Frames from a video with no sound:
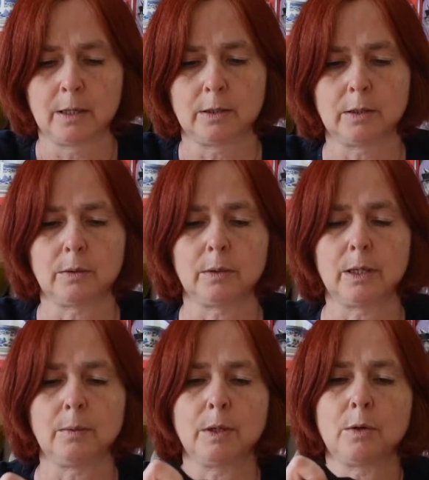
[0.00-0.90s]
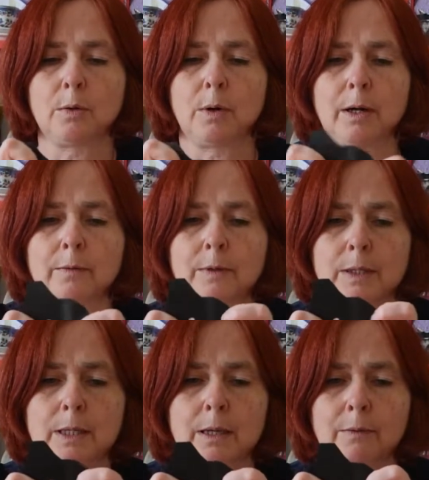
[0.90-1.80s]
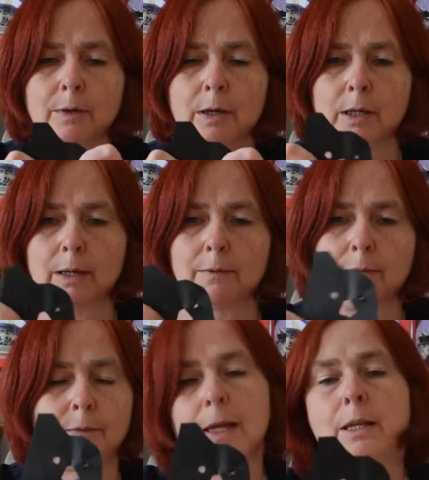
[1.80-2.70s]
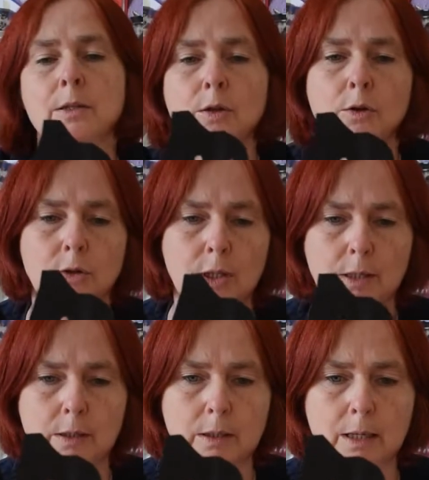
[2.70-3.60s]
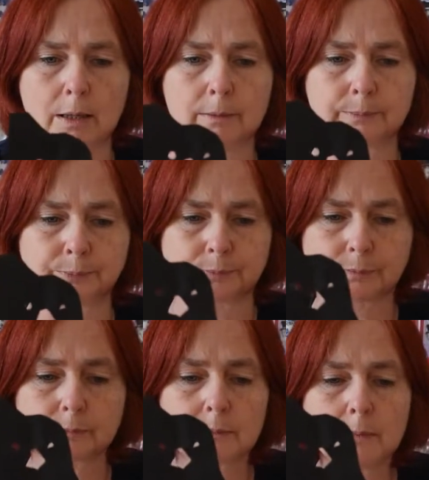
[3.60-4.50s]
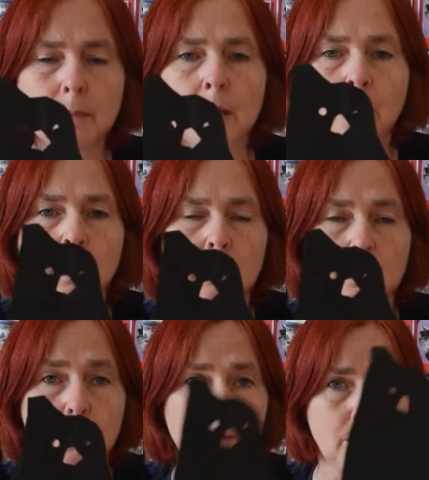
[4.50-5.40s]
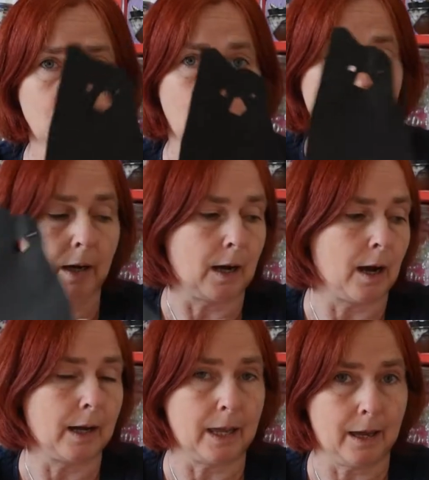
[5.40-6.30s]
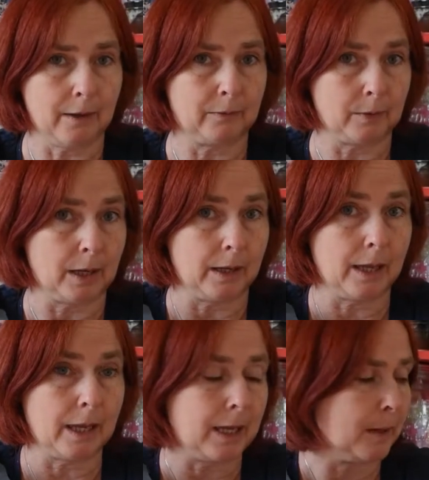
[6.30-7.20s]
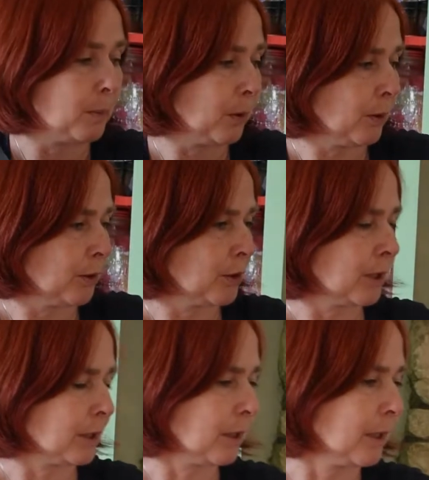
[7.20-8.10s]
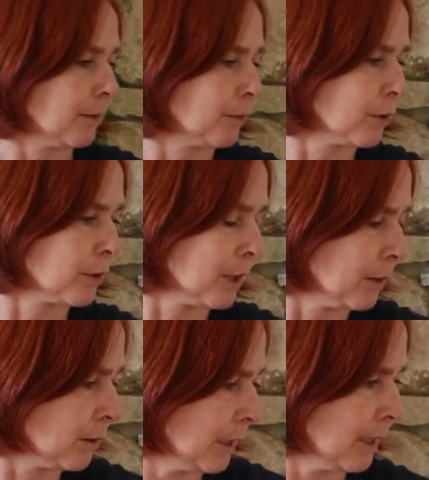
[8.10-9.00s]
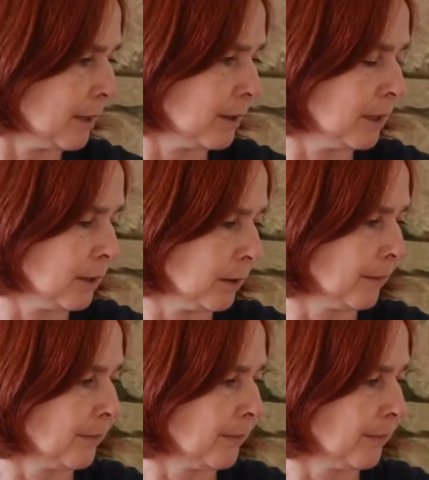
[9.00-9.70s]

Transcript: So there we go. I've got a face cut out now. Now I have a bird that I have cut out earlier.